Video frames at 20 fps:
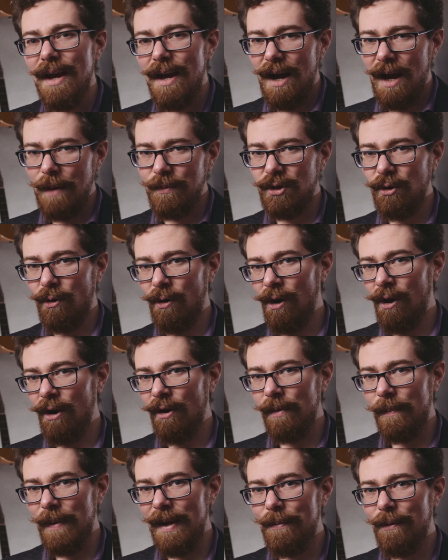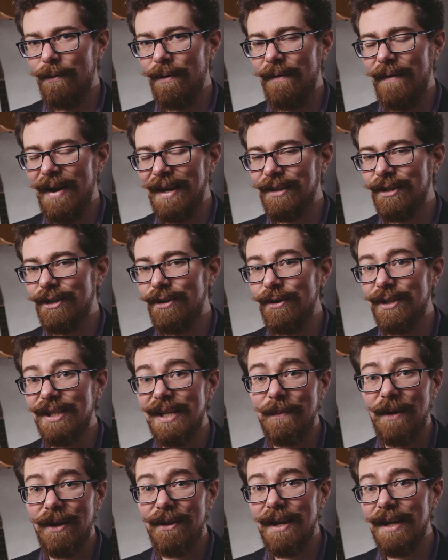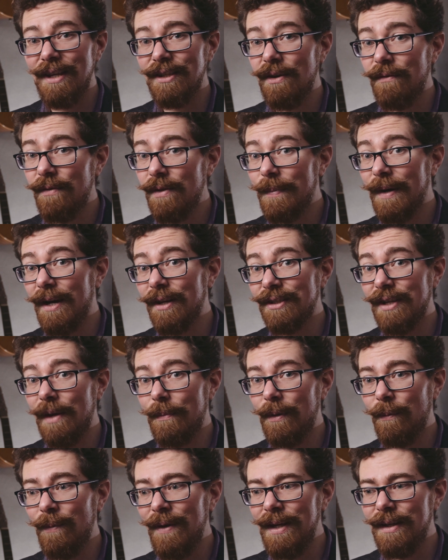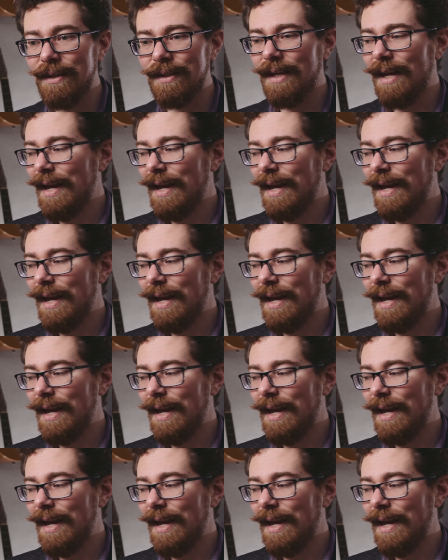I'm sure a lot of people have had to do similar things over the past couple of weeks.